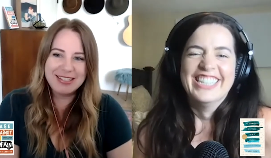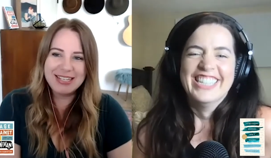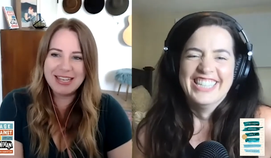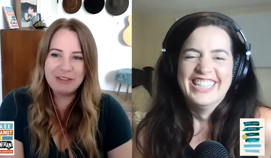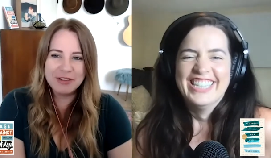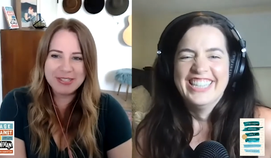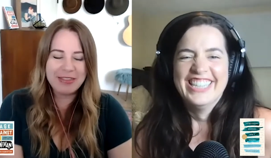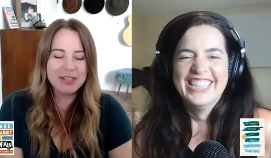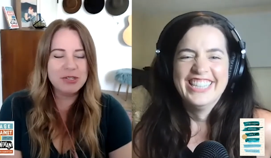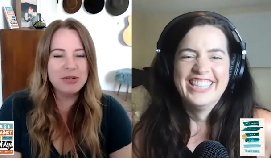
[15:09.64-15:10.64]
Speaker 1: it feels
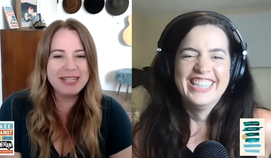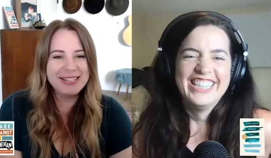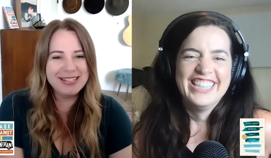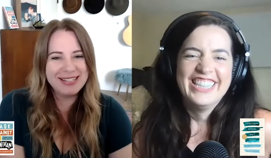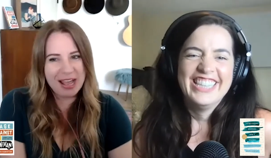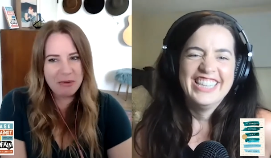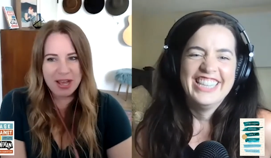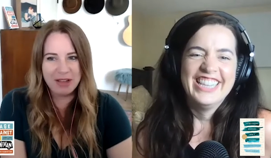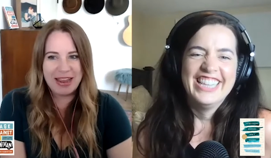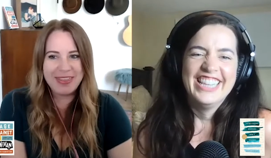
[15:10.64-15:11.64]
like that story doesn't sell
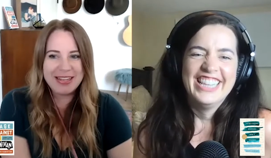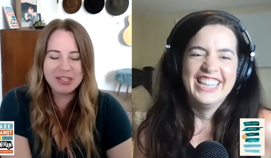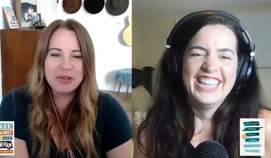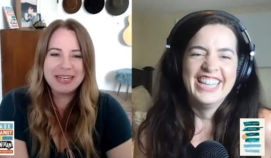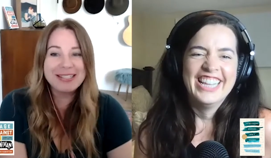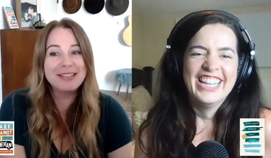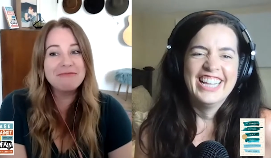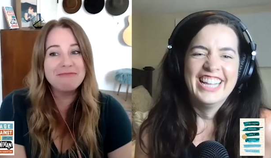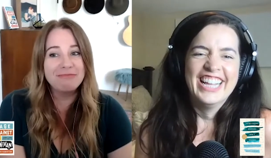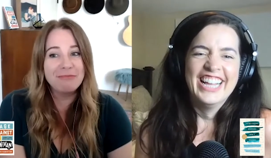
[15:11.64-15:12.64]
well, right? That story
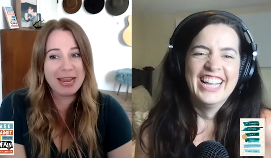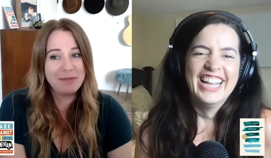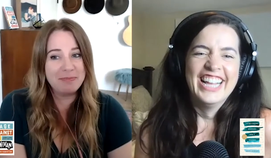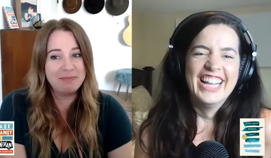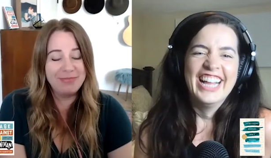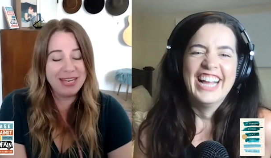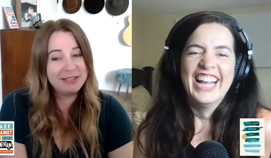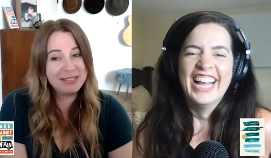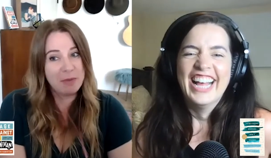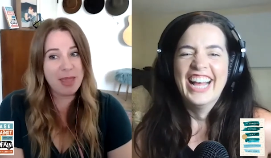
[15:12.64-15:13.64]
doesn't write, you know,
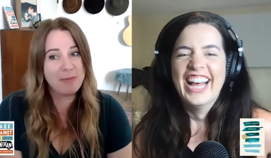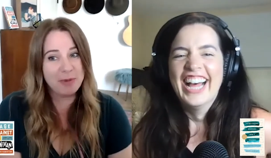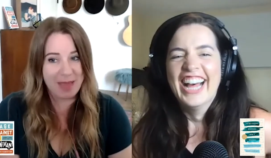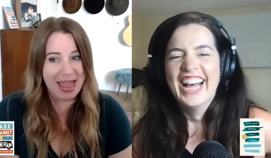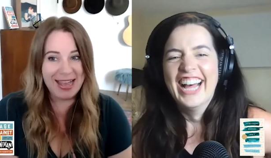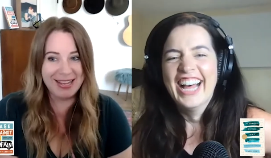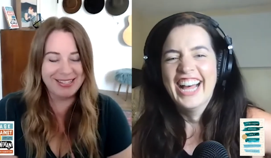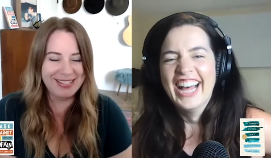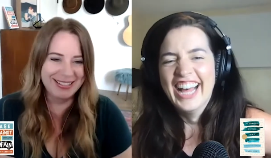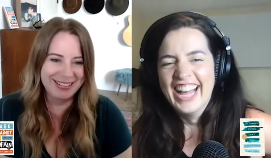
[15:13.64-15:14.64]
sell
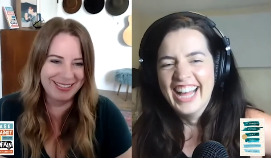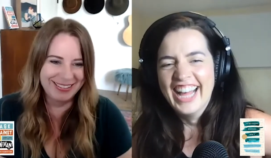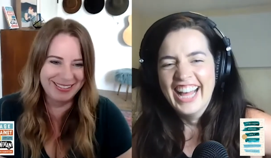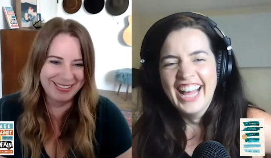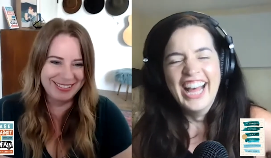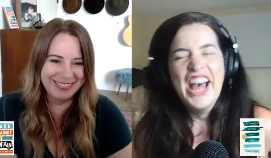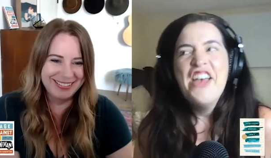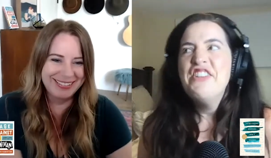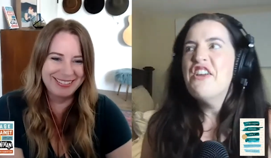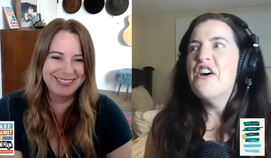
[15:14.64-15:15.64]
paperbacks
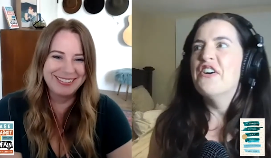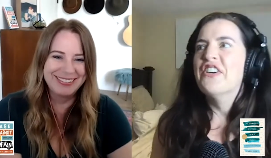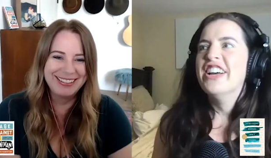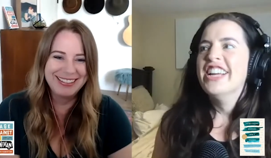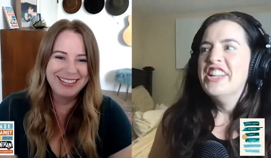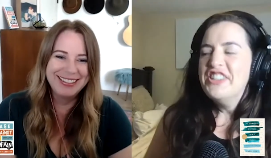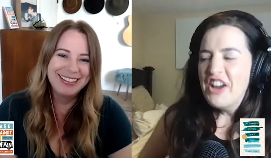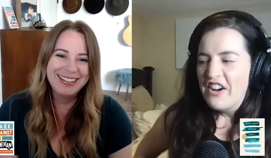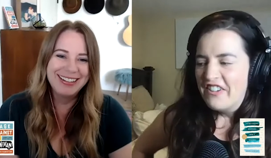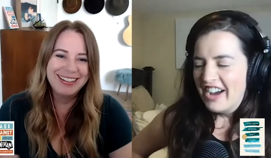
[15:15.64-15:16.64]
Speaker 2: no,
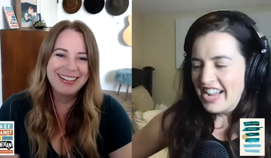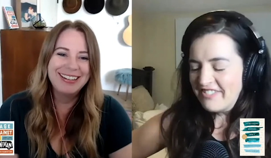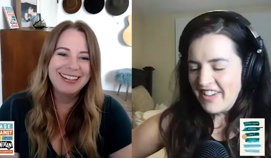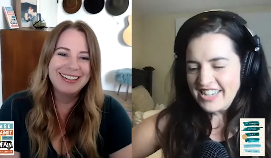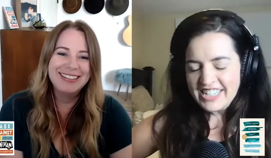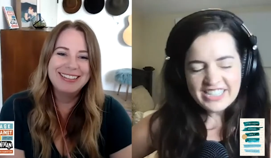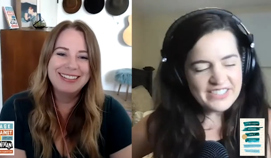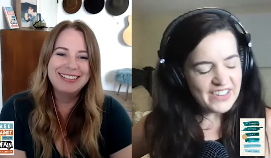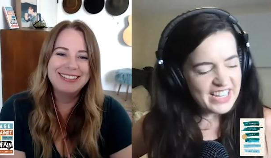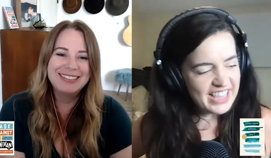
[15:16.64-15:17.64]
no. In fact, it's
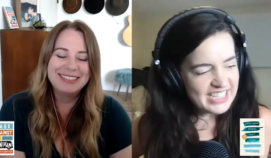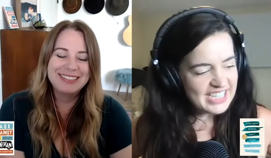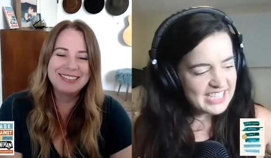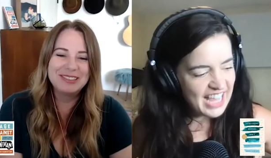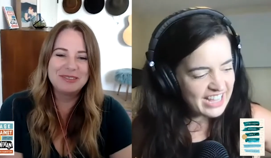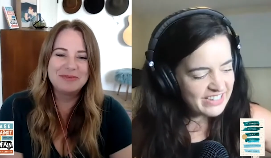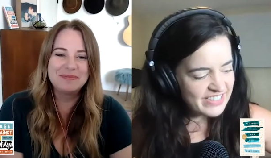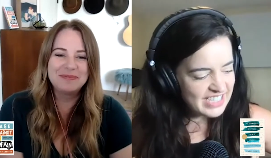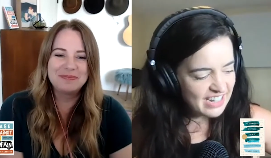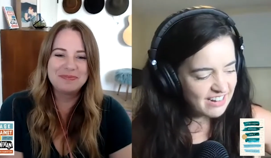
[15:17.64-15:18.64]
funny. That's exactly what
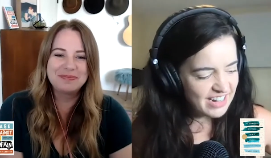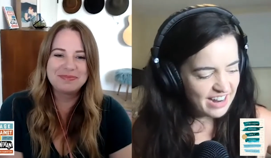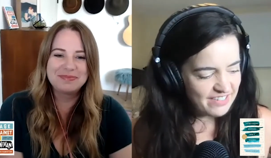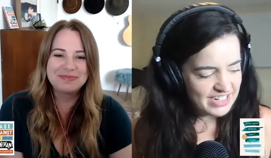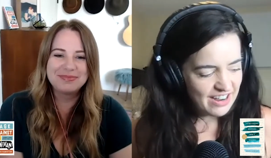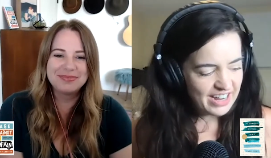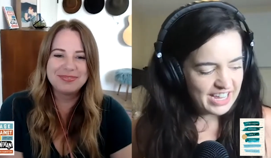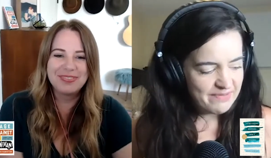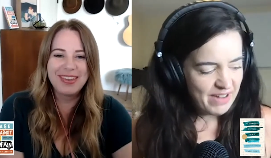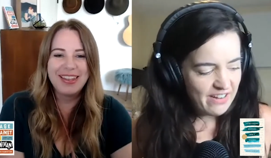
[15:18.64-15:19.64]
Sarah and I were talking
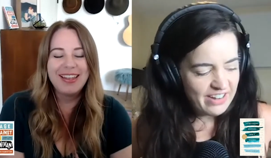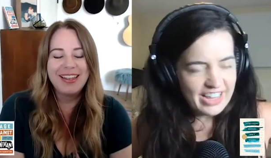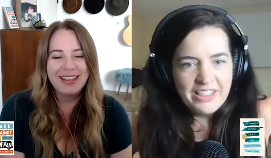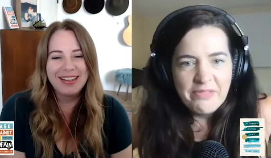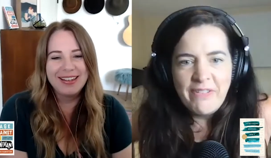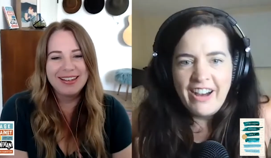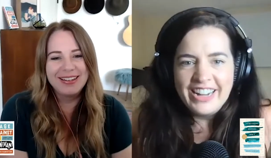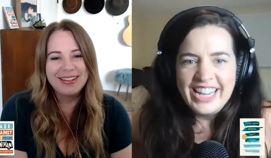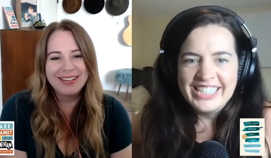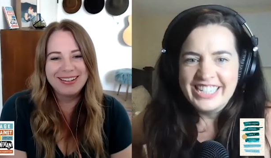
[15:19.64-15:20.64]
about in the
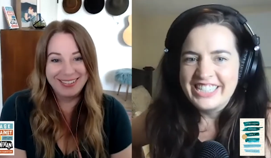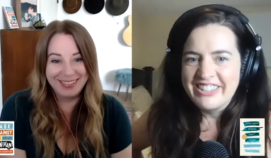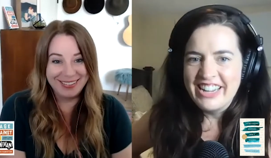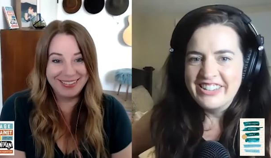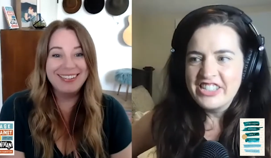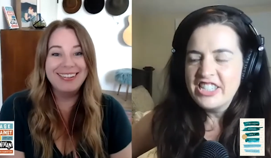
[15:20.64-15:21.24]
podcast yesterday. Was she